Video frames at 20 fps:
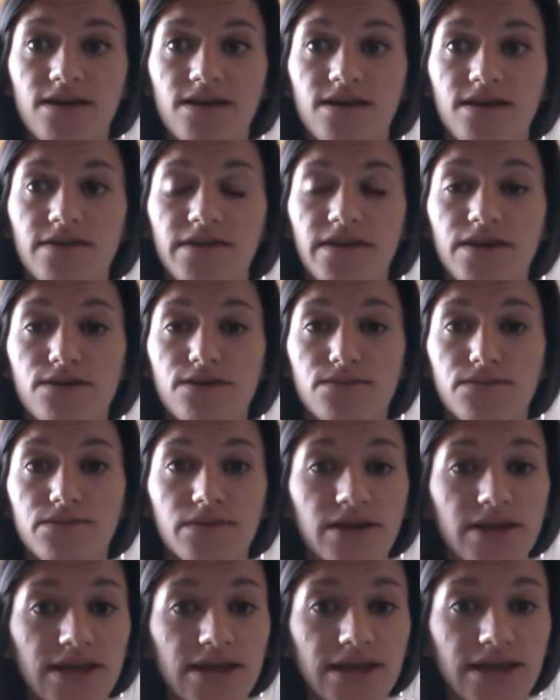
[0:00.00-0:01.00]
they're
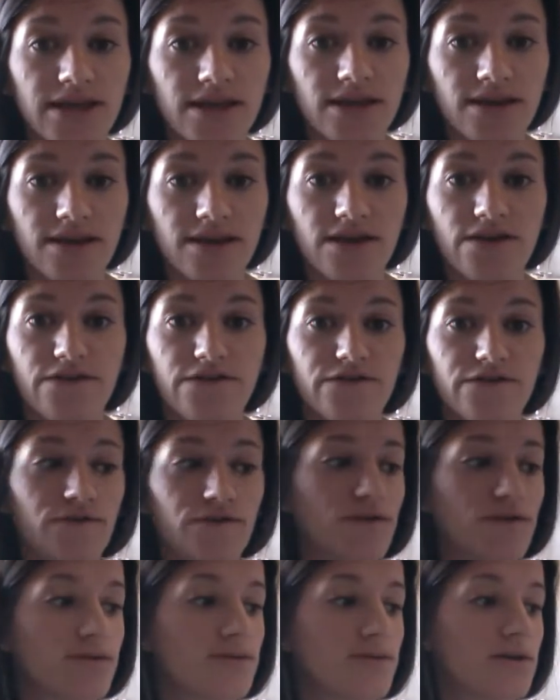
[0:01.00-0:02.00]
really
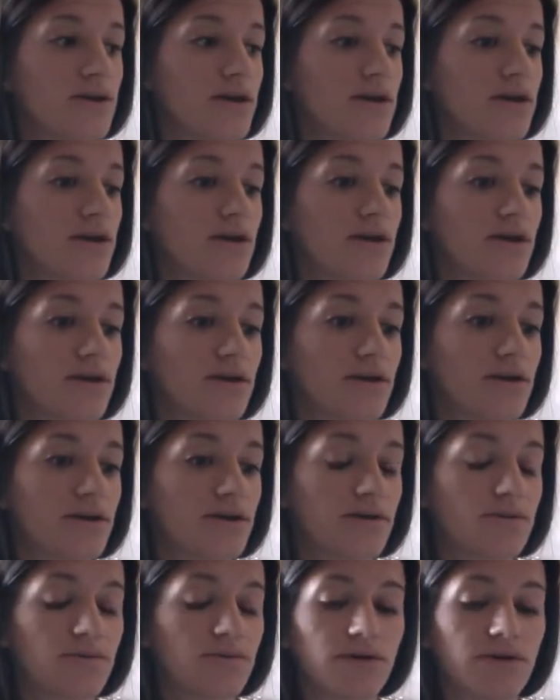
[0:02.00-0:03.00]
careful
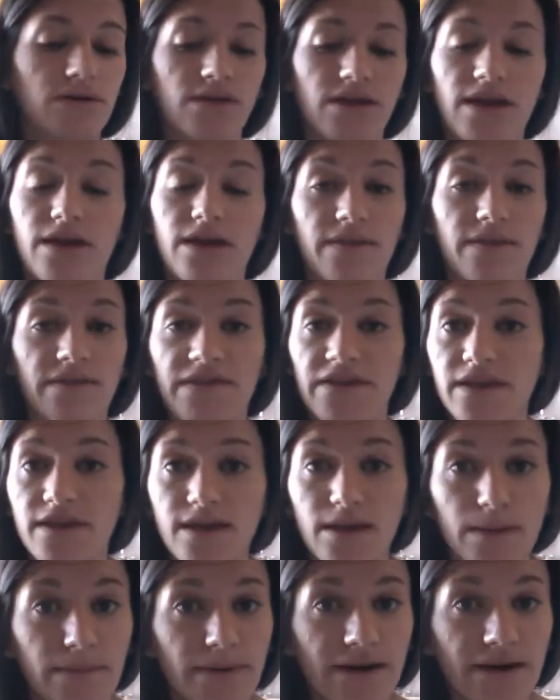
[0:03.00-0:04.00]
and
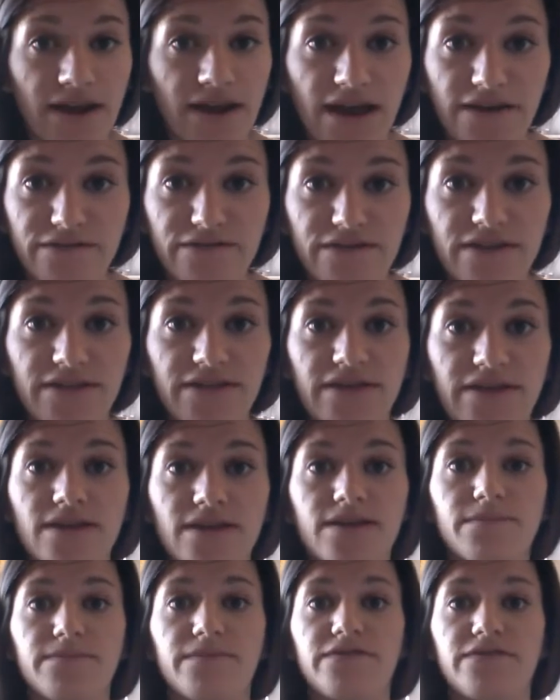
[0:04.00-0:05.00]
thinking about
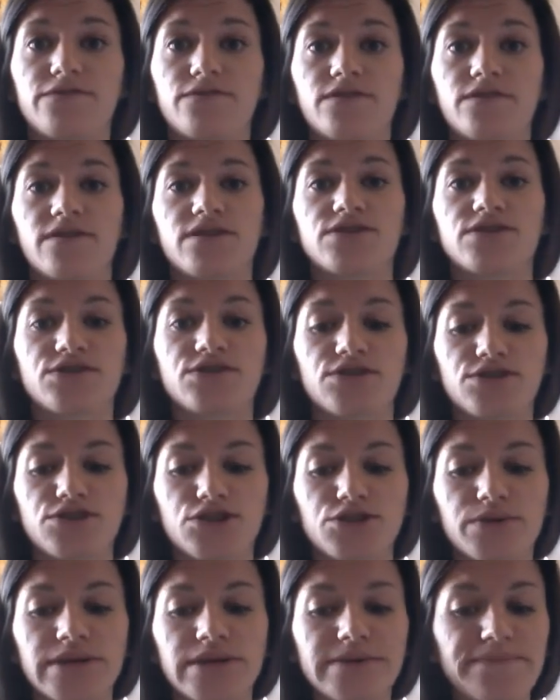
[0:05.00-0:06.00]
everything before the
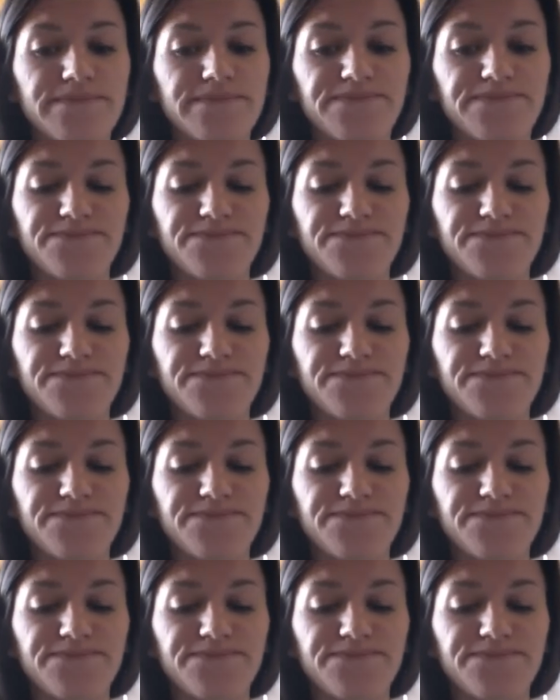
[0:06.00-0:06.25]
surgery.